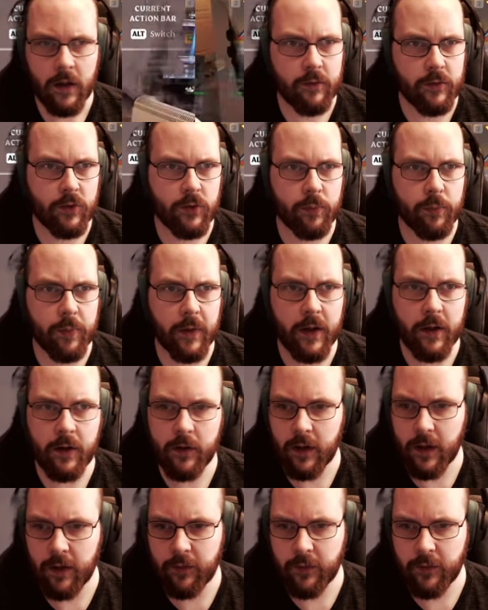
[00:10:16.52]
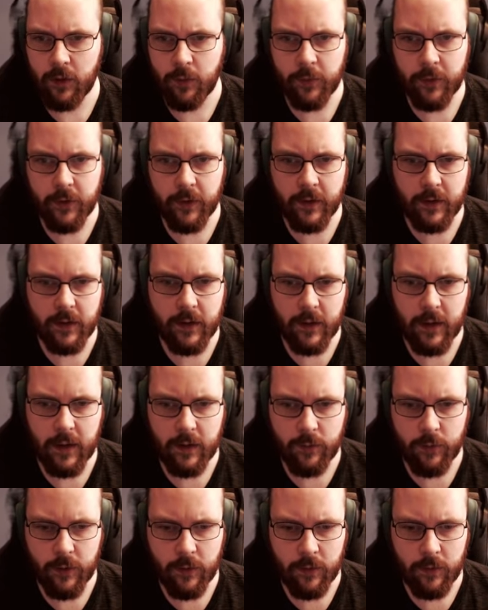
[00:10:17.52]
have a spare. Have they upgraded
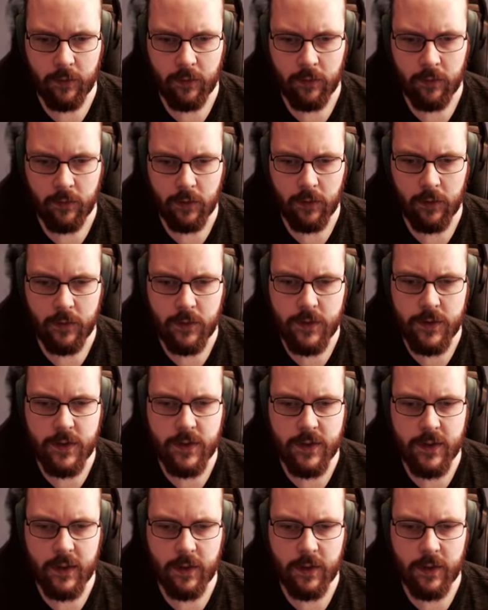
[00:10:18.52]
that one? No, oh, it's the